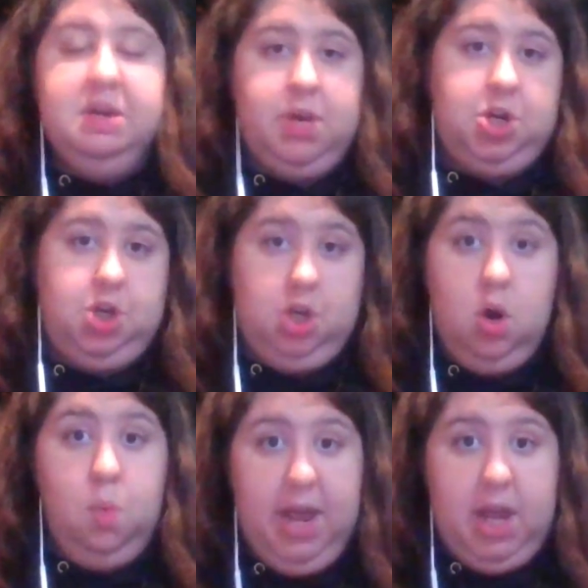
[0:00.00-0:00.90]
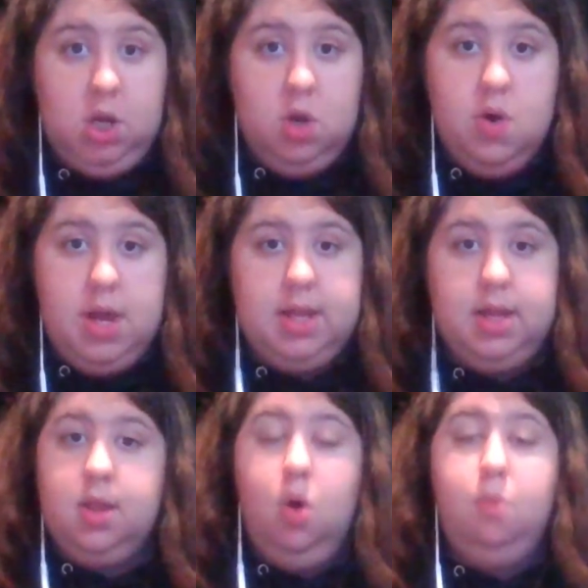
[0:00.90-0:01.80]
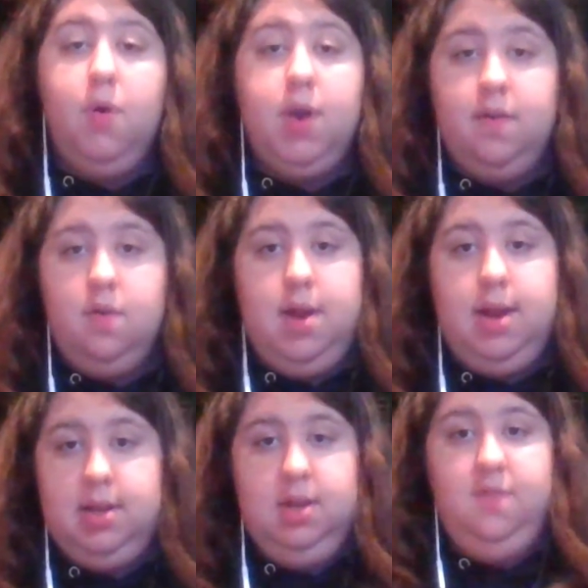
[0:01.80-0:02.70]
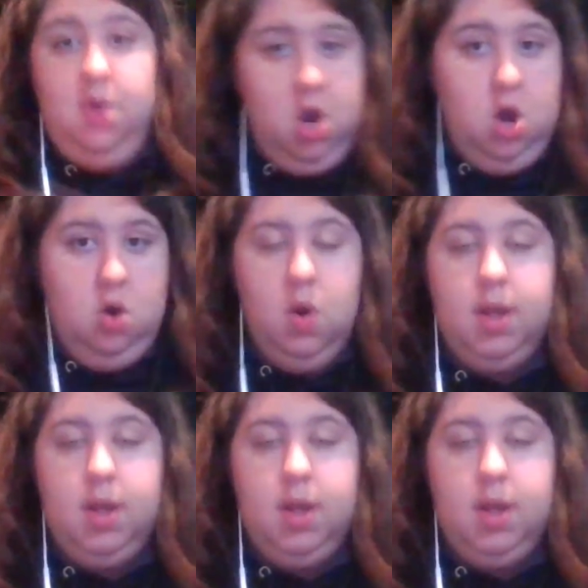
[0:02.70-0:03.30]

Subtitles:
Make sure you don't make a noise, because the whole point of a rest is for no